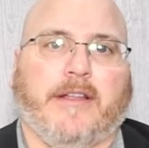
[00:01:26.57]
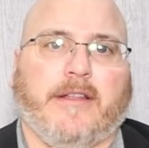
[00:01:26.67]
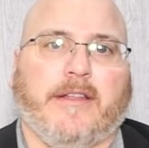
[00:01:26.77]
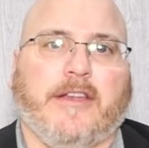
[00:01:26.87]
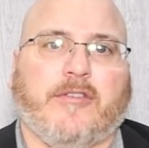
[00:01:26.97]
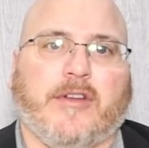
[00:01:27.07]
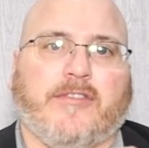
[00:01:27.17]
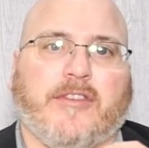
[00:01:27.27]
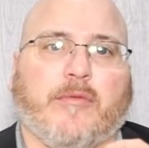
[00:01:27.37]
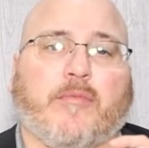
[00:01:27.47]

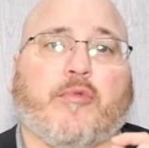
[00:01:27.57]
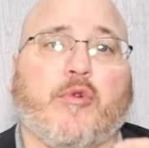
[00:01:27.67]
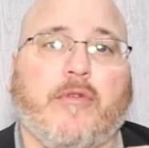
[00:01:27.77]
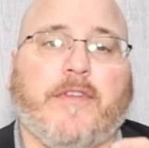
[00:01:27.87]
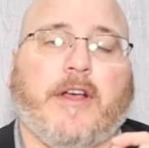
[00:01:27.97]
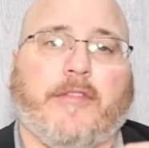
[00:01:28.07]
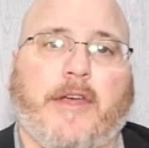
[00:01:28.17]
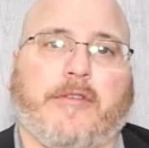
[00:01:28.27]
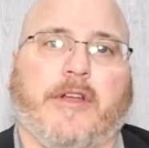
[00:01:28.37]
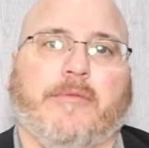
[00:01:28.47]
increased and improved health
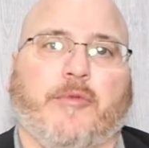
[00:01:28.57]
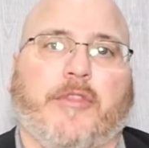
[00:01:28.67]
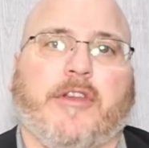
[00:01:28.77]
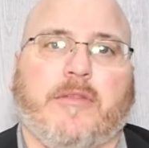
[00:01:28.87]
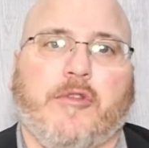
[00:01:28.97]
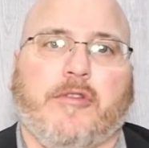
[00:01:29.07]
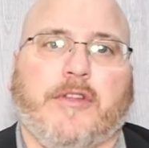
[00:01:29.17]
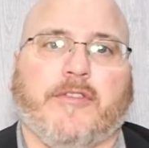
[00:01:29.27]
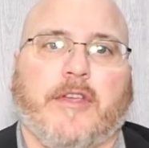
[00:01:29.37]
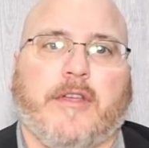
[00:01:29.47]
outcomes within
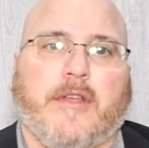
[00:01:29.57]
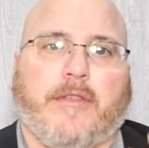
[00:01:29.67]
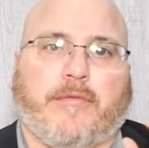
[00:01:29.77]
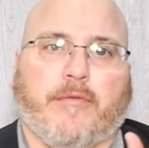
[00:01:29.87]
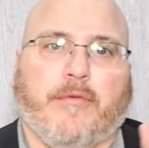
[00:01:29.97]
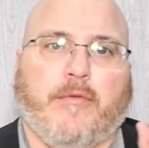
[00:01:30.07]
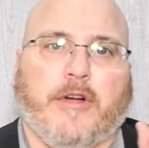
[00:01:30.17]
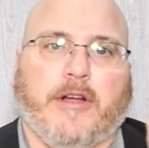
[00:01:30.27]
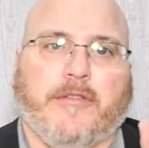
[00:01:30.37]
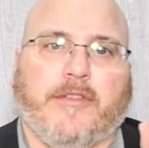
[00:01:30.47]
communities
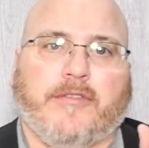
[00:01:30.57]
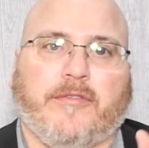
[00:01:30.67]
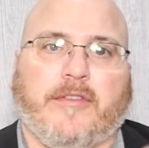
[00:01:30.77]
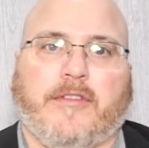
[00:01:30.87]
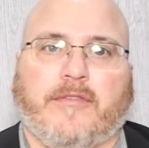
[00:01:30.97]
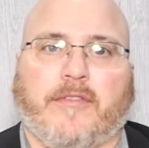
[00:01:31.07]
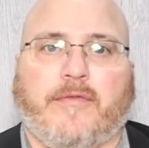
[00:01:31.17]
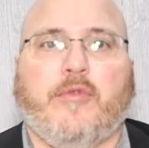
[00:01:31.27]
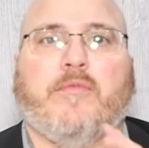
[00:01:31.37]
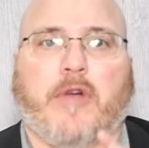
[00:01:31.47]
through these
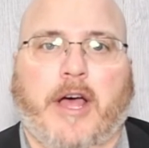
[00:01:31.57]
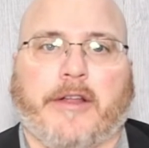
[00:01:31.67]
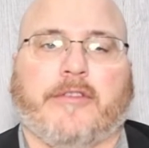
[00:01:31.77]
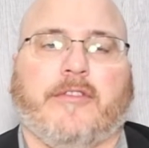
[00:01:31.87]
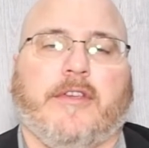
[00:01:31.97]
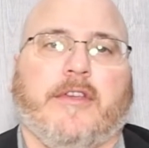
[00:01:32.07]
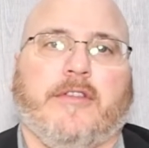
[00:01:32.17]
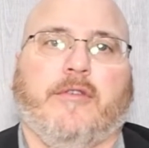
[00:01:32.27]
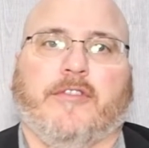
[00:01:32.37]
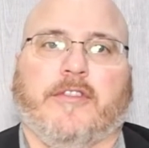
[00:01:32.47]
food products
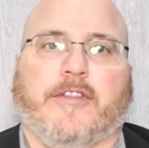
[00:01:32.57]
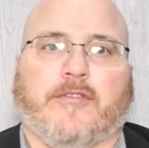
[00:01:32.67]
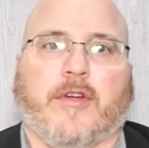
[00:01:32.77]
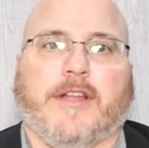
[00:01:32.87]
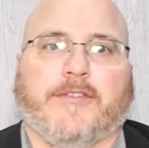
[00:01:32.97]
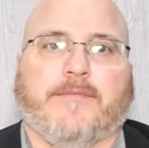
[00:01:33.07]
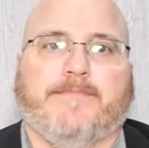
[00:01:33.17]
using these grains.